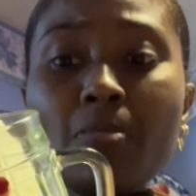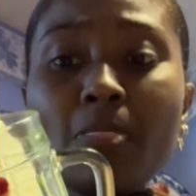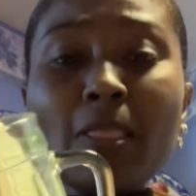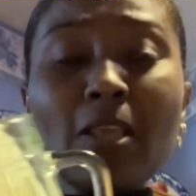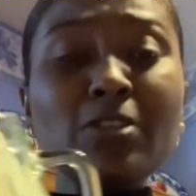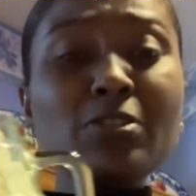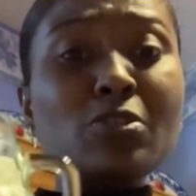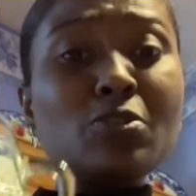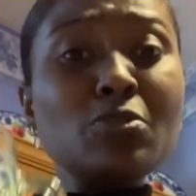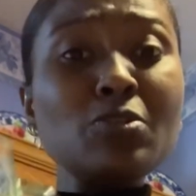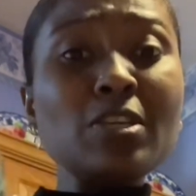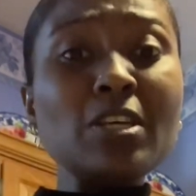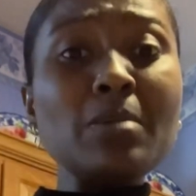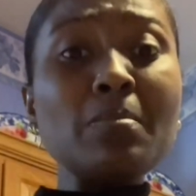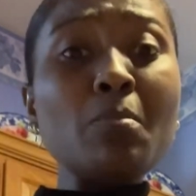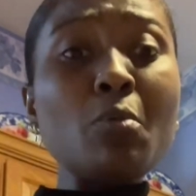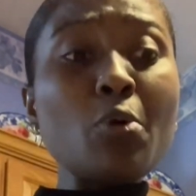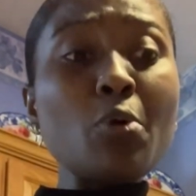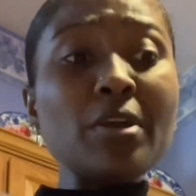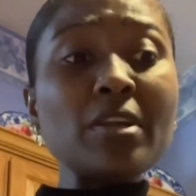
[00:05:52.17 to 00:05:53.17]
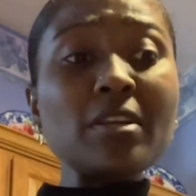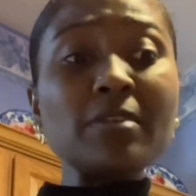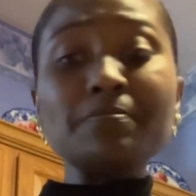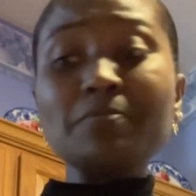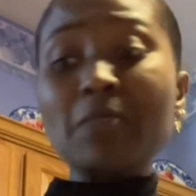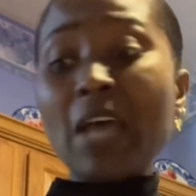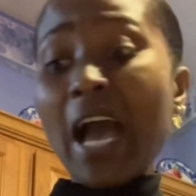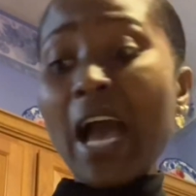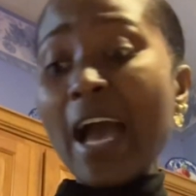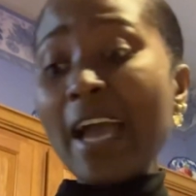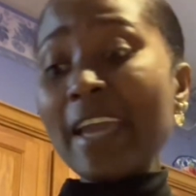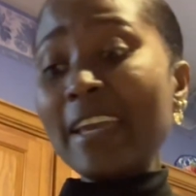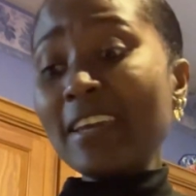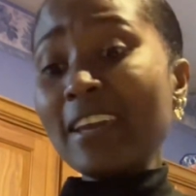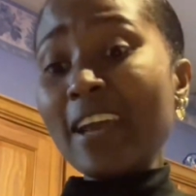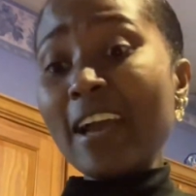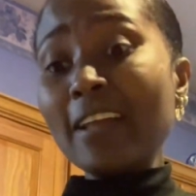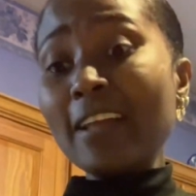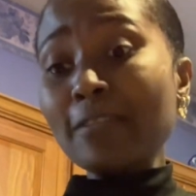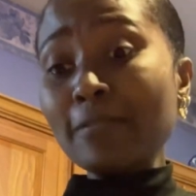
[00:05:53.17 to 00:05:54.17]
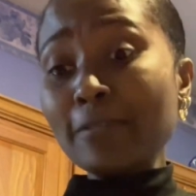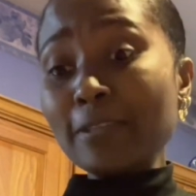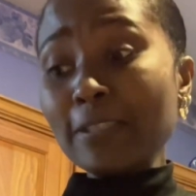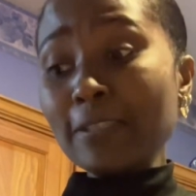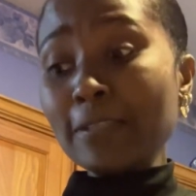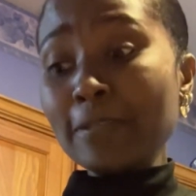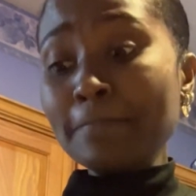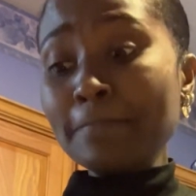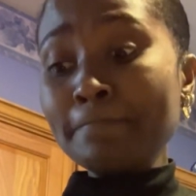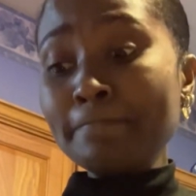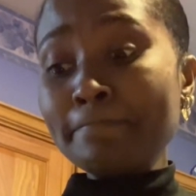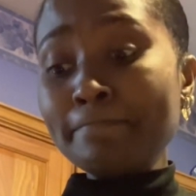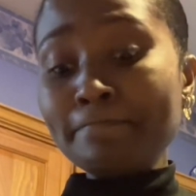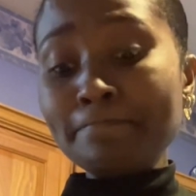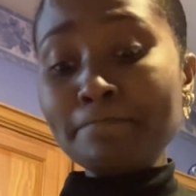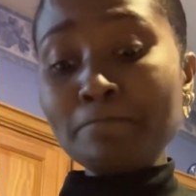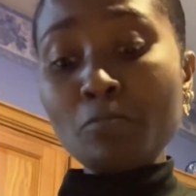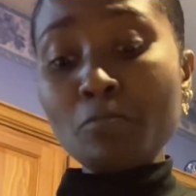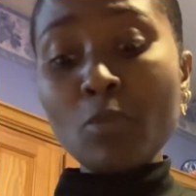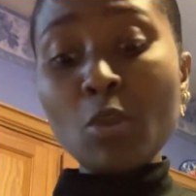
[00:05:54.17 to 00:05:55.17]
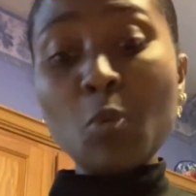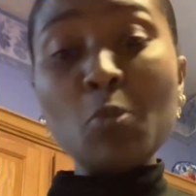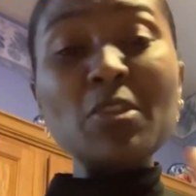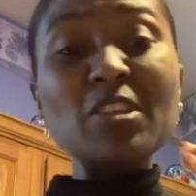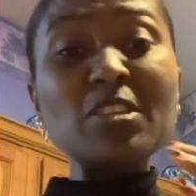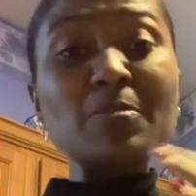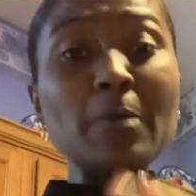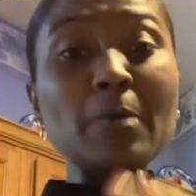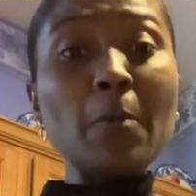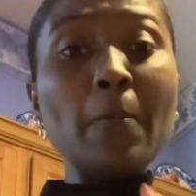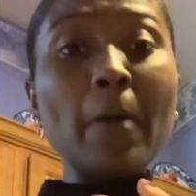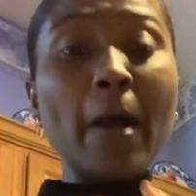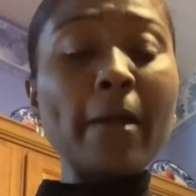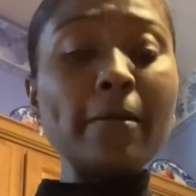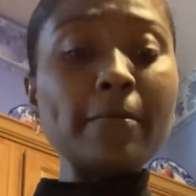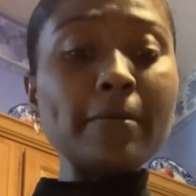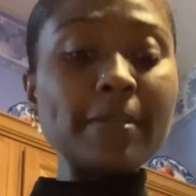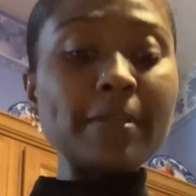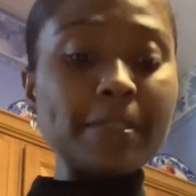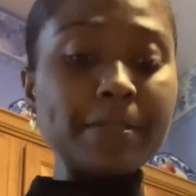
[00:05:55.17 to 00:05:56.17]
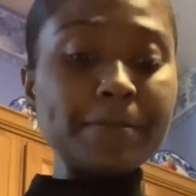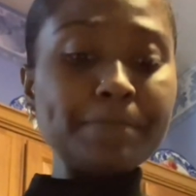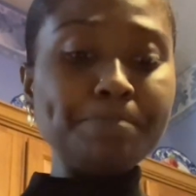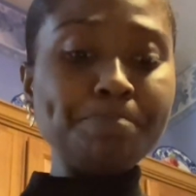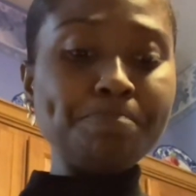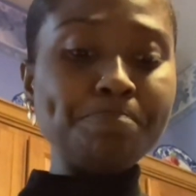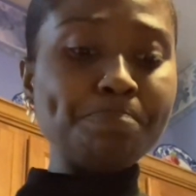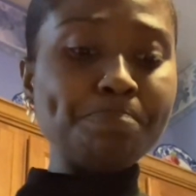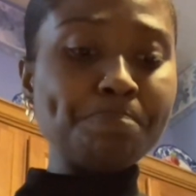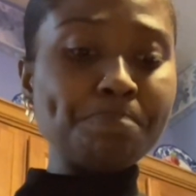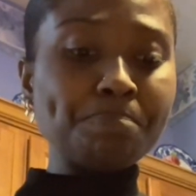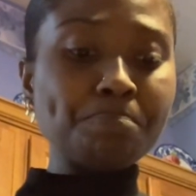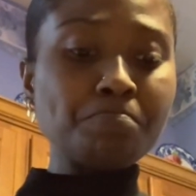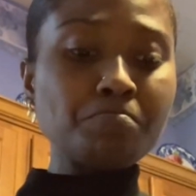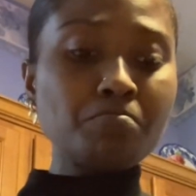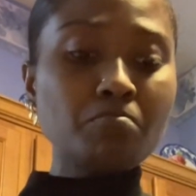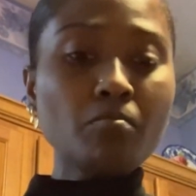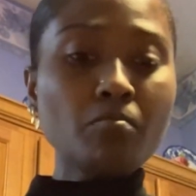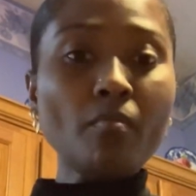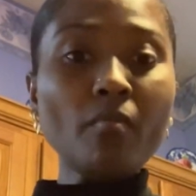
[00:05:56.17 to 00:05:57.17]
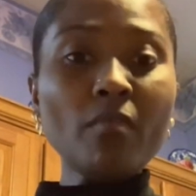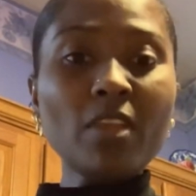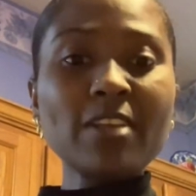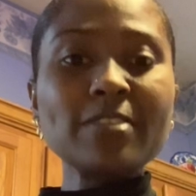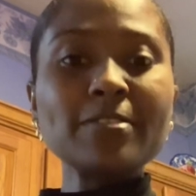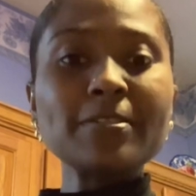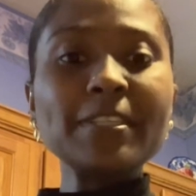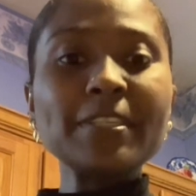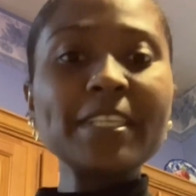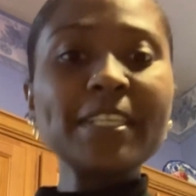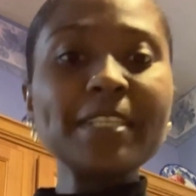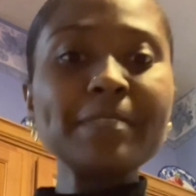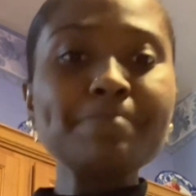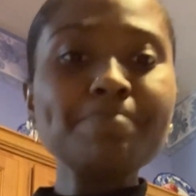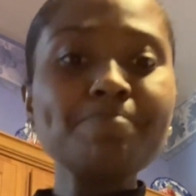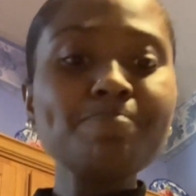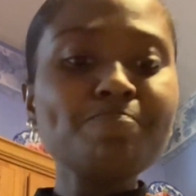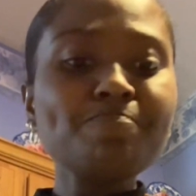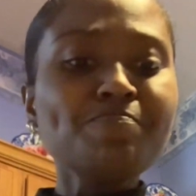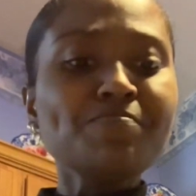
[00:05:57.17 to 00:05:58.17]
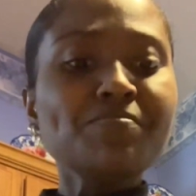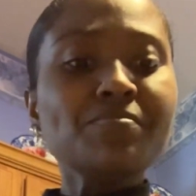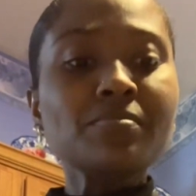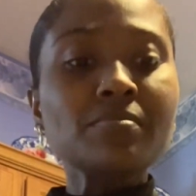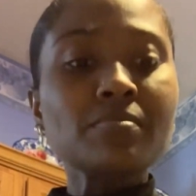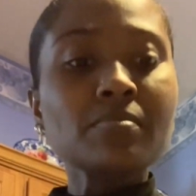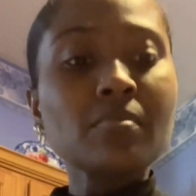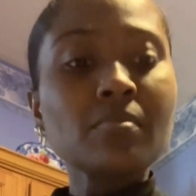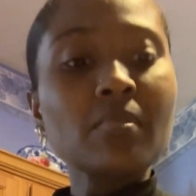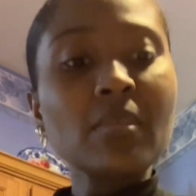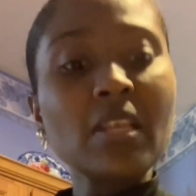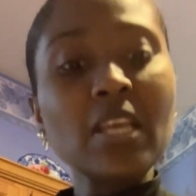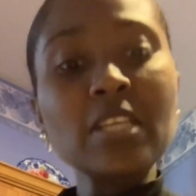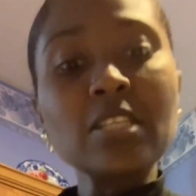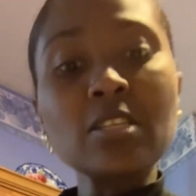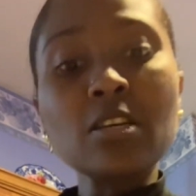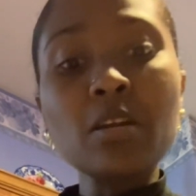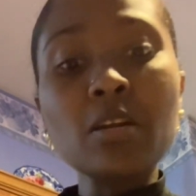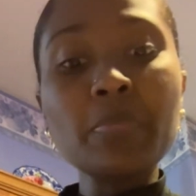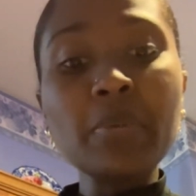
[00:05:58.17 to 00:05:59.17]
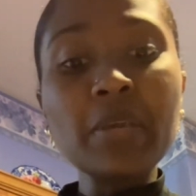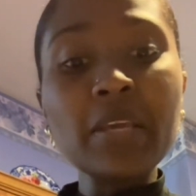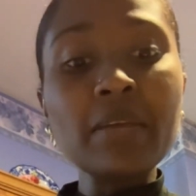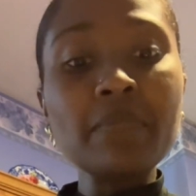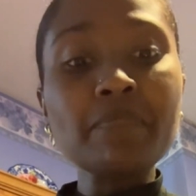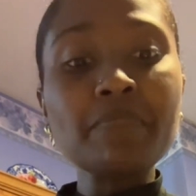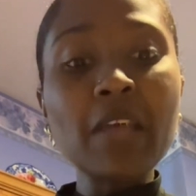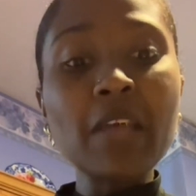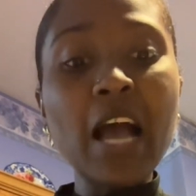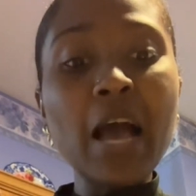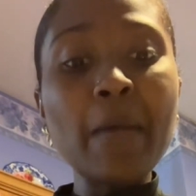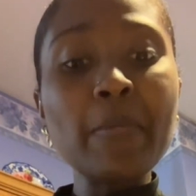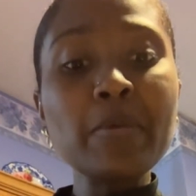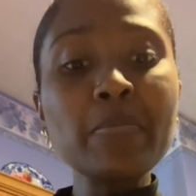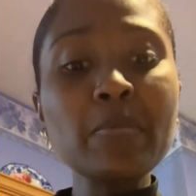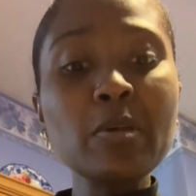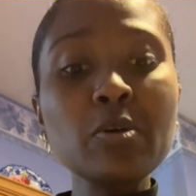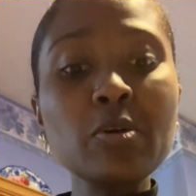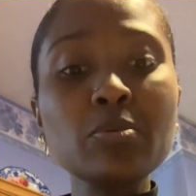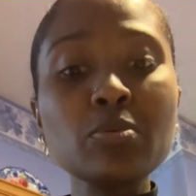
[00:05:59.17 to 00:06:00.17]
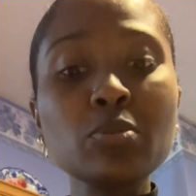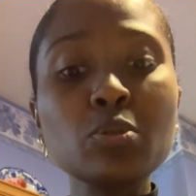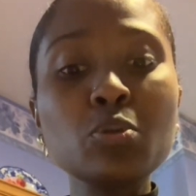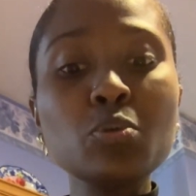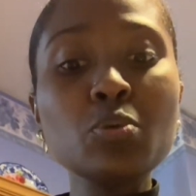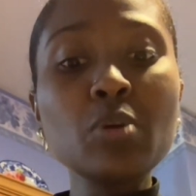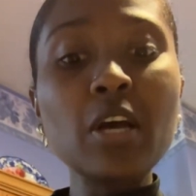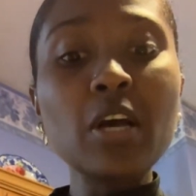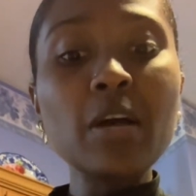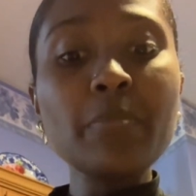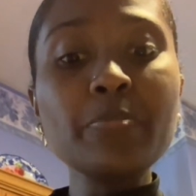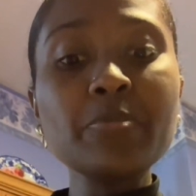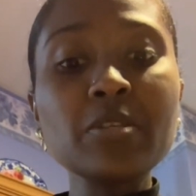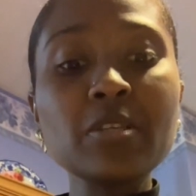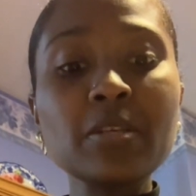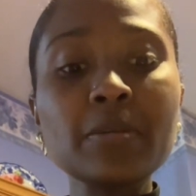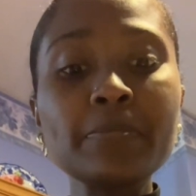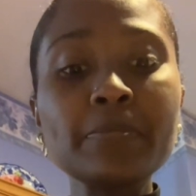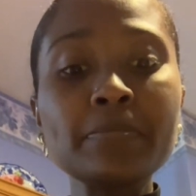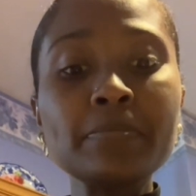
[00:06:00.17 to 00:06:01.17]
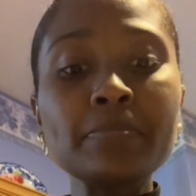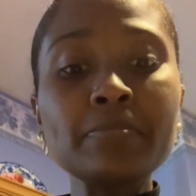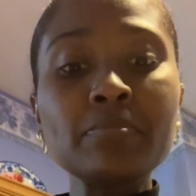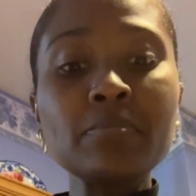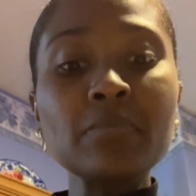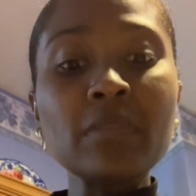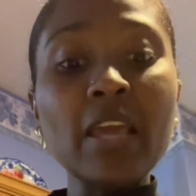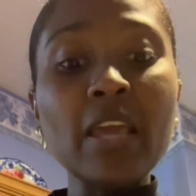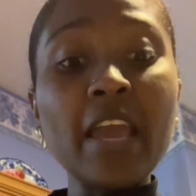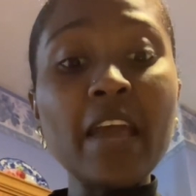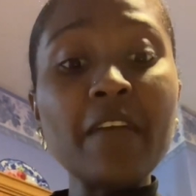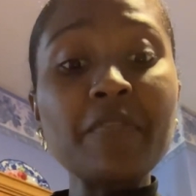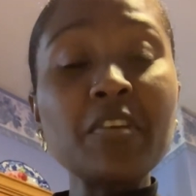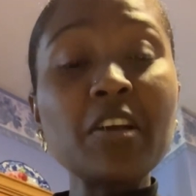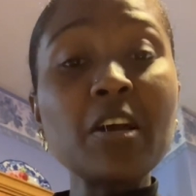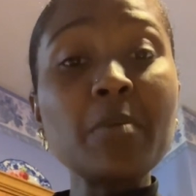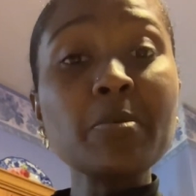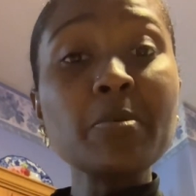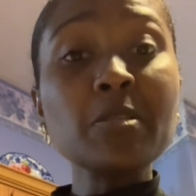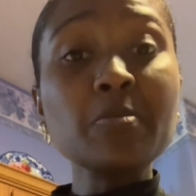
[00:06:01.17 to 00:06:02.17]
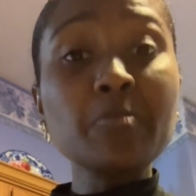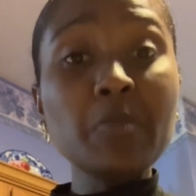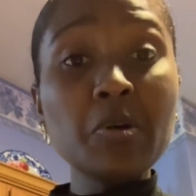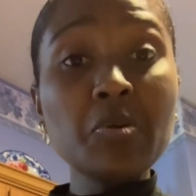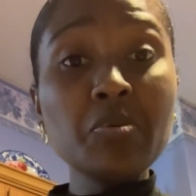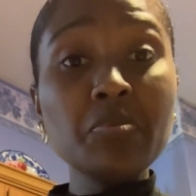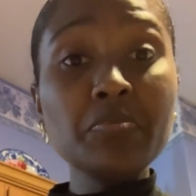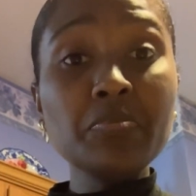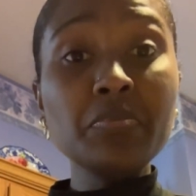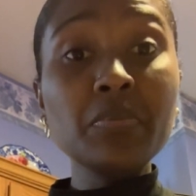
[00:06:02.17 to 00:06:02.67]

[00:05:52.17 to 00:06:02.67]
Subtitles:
So you get a more high in calories with the spelt powder in there. So again, it's gonna be almond milk, 2 cups, half a cup of spelt